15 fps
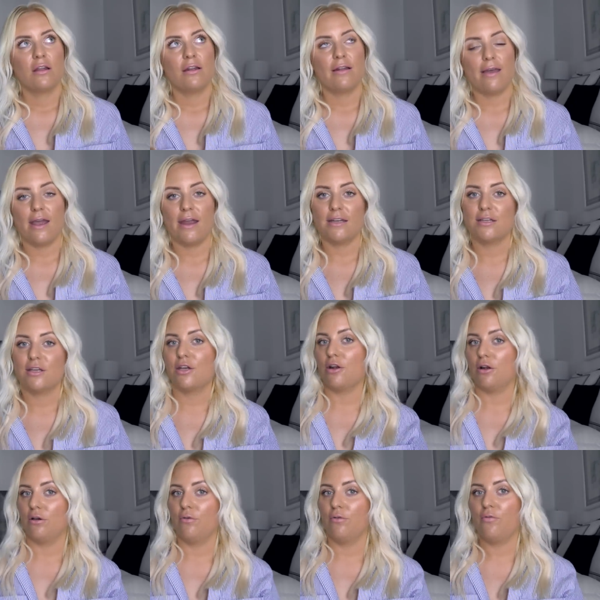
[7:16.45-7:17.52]
light
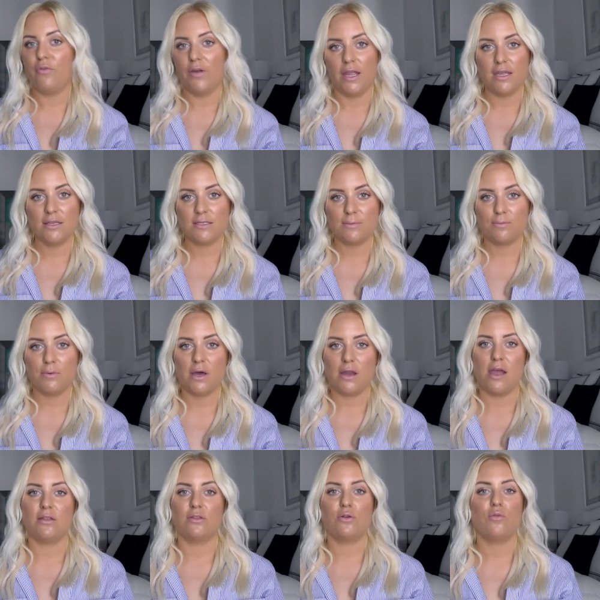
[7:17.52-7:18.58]
glow face but
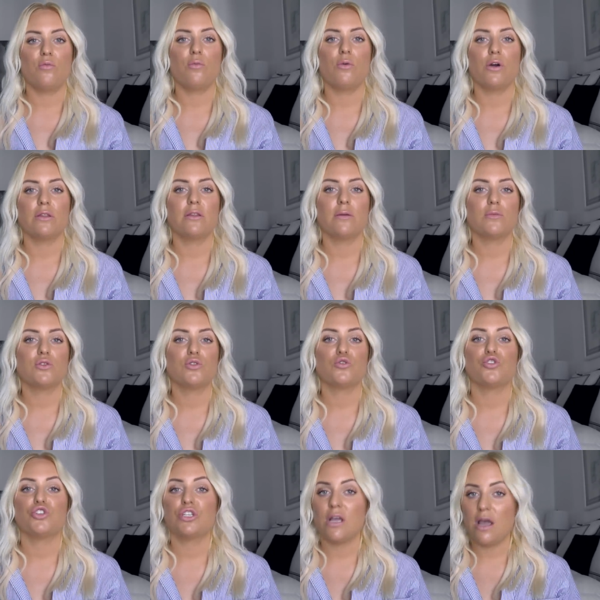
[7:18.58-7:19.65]
I don't want them to
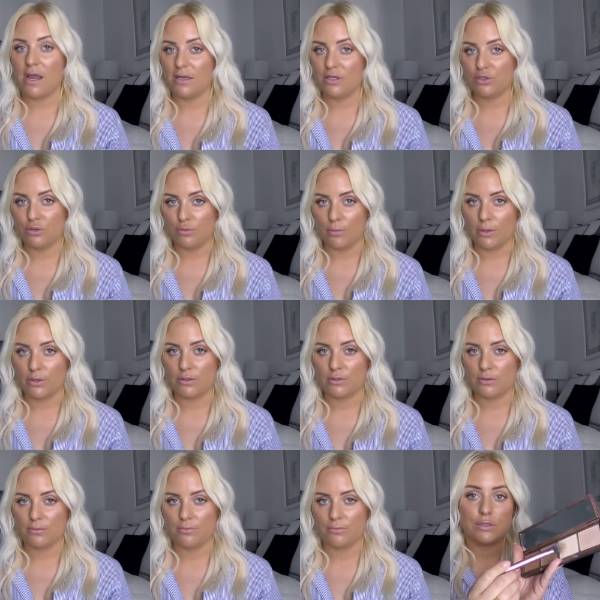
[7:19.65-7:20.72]
shine too much